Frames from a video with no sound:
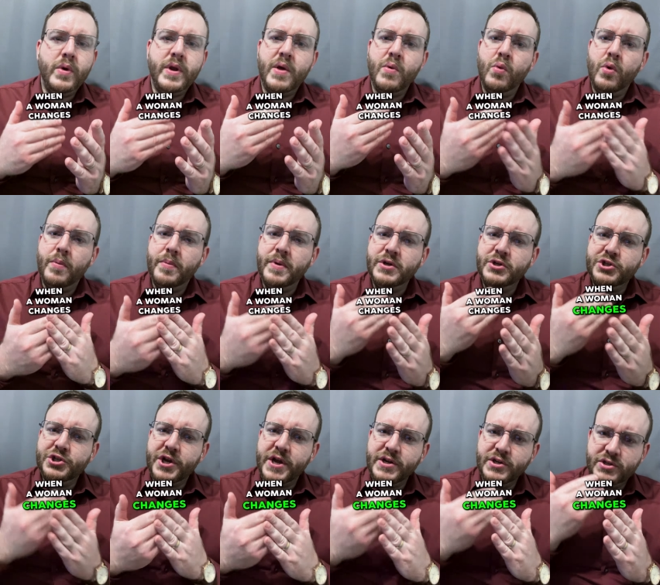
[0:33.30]
a woman
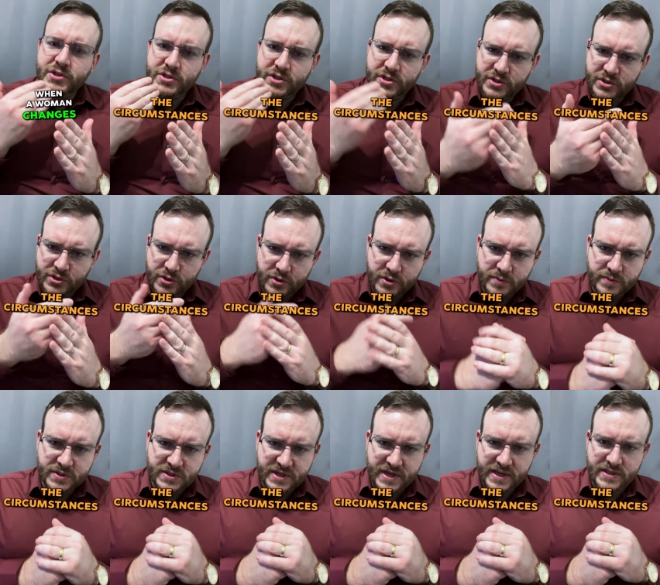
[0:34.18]
changes the
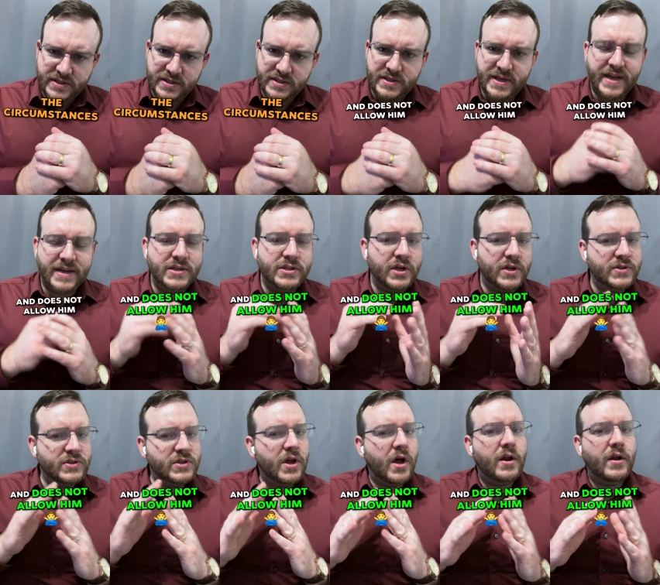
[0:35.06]
circumstances and
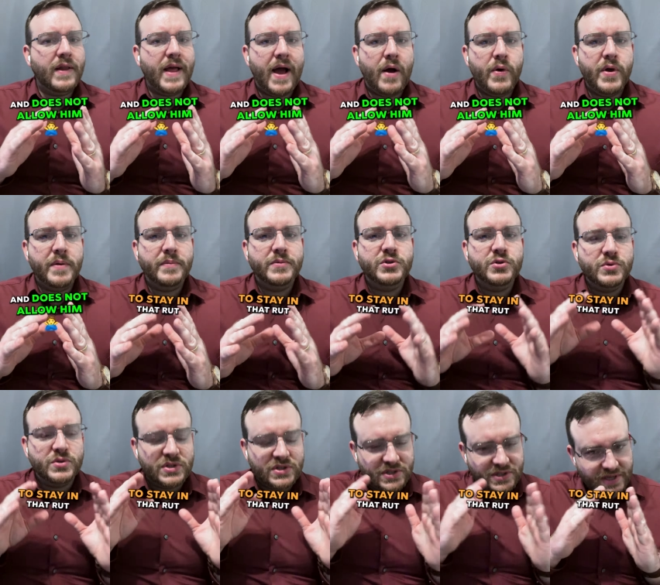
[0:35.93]
does not allow him
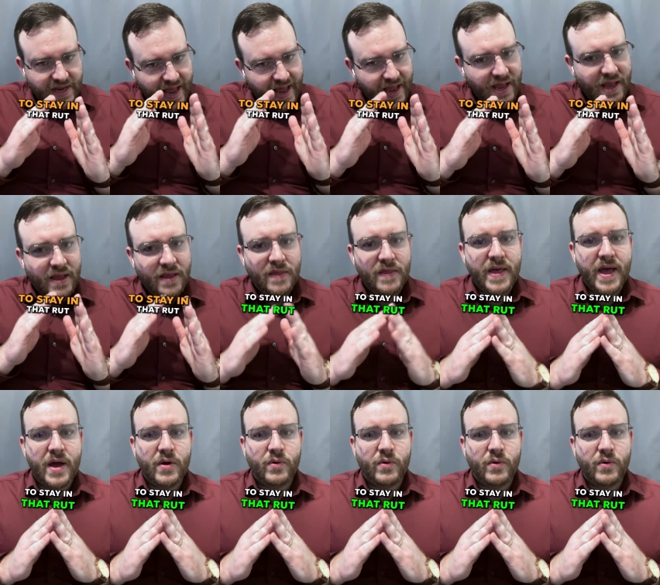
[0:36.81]
to stay in that